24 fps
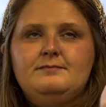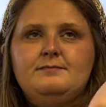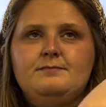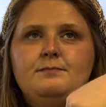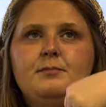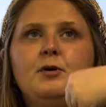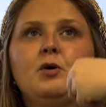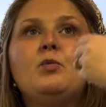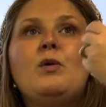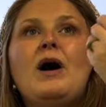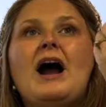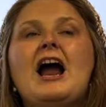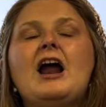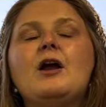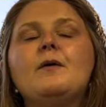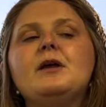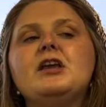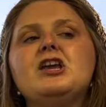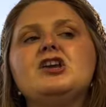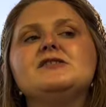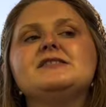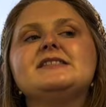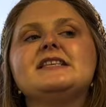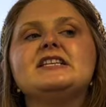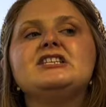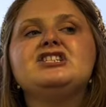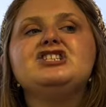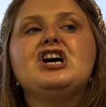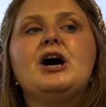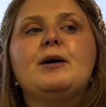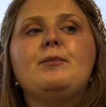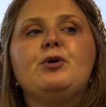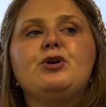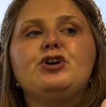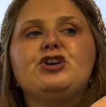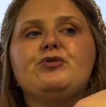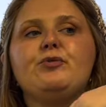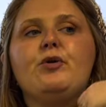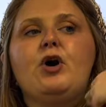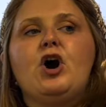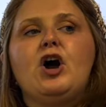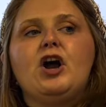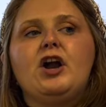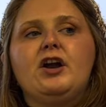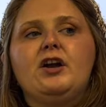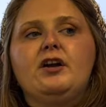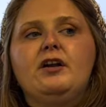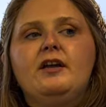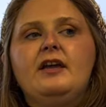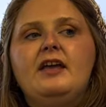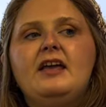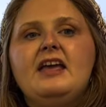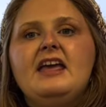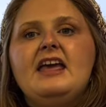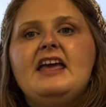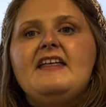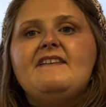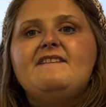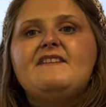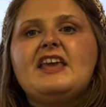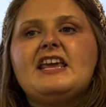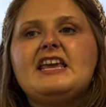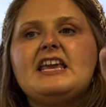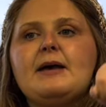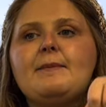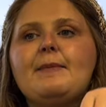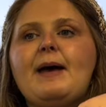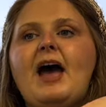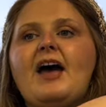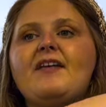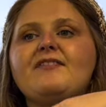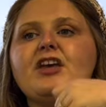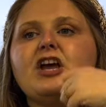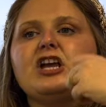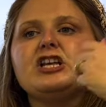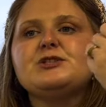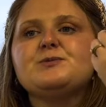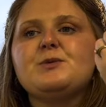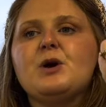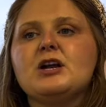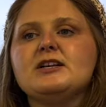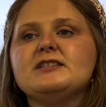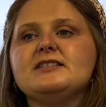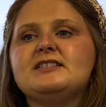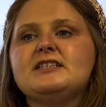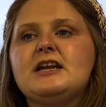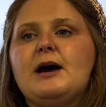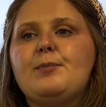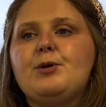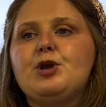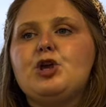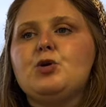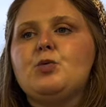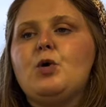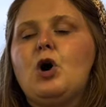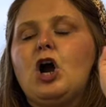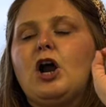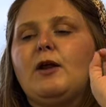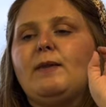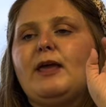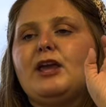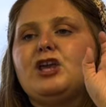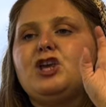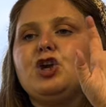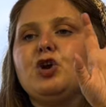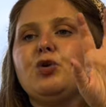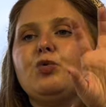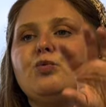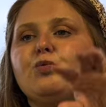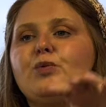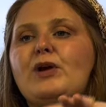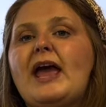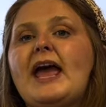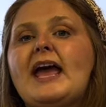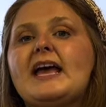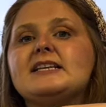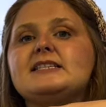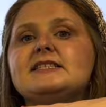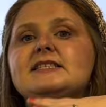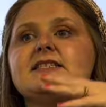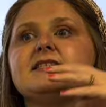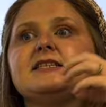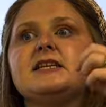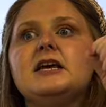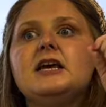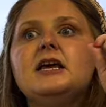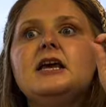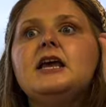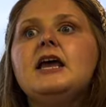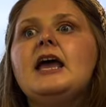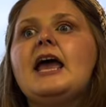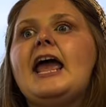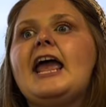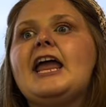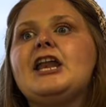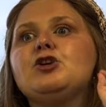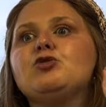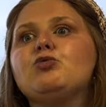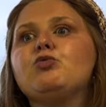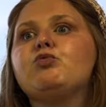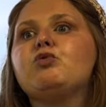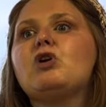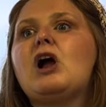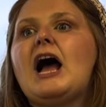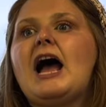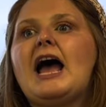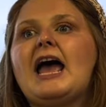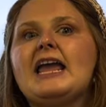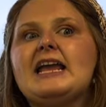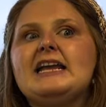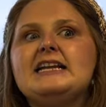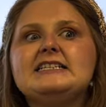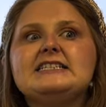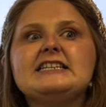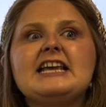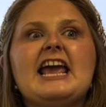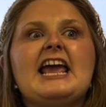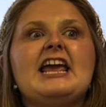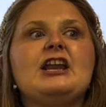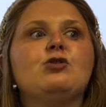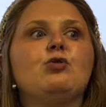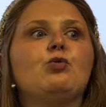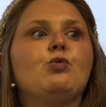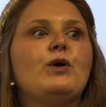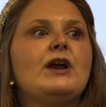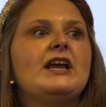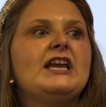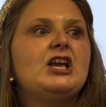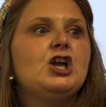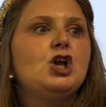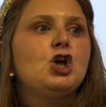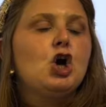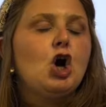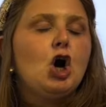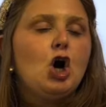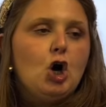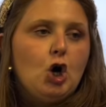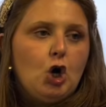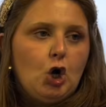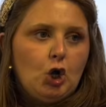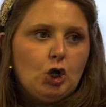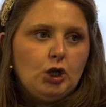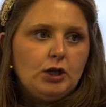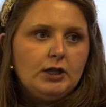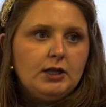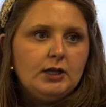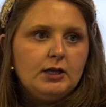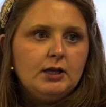But why are we using W-R? Think about those words W-R, like your wrist and right and wrinkle.